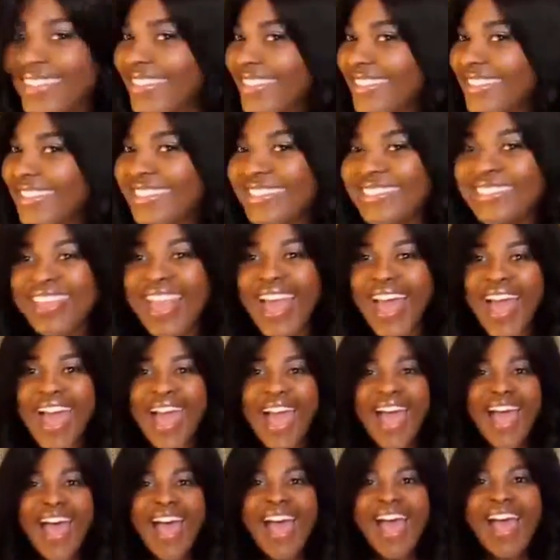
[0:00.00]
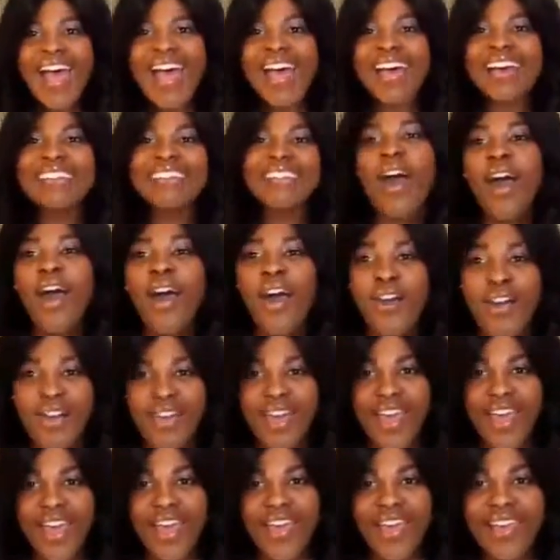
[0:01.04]
Yes!
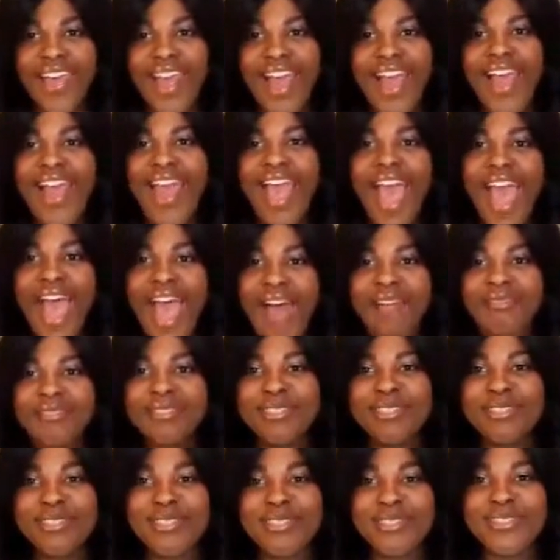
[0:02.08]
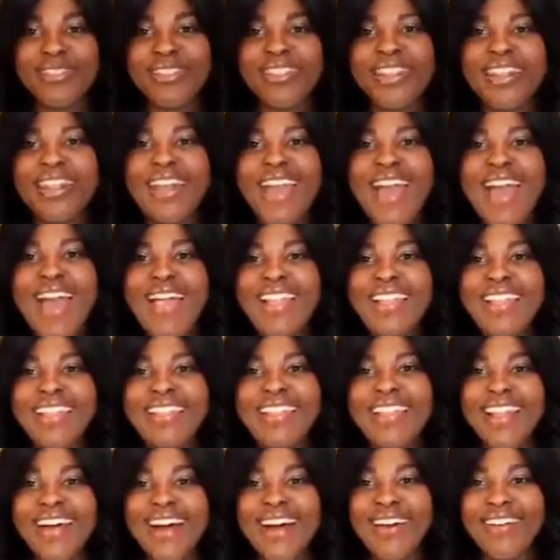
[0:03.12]
Okay, I absolutely
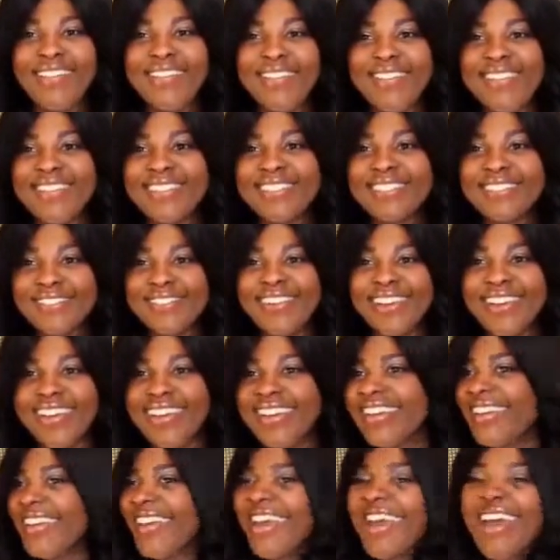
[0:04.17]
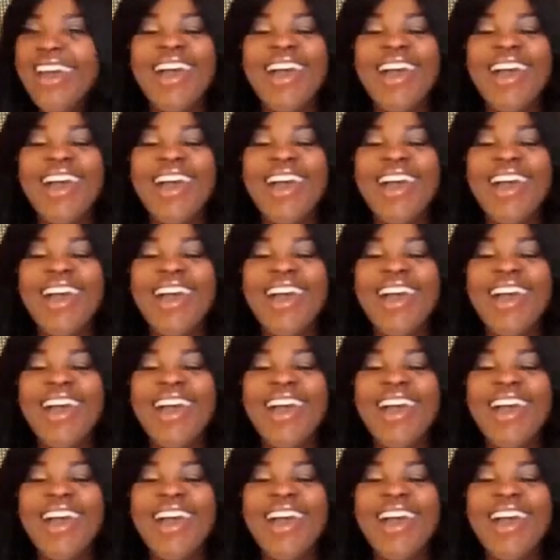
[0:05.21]
love this wig.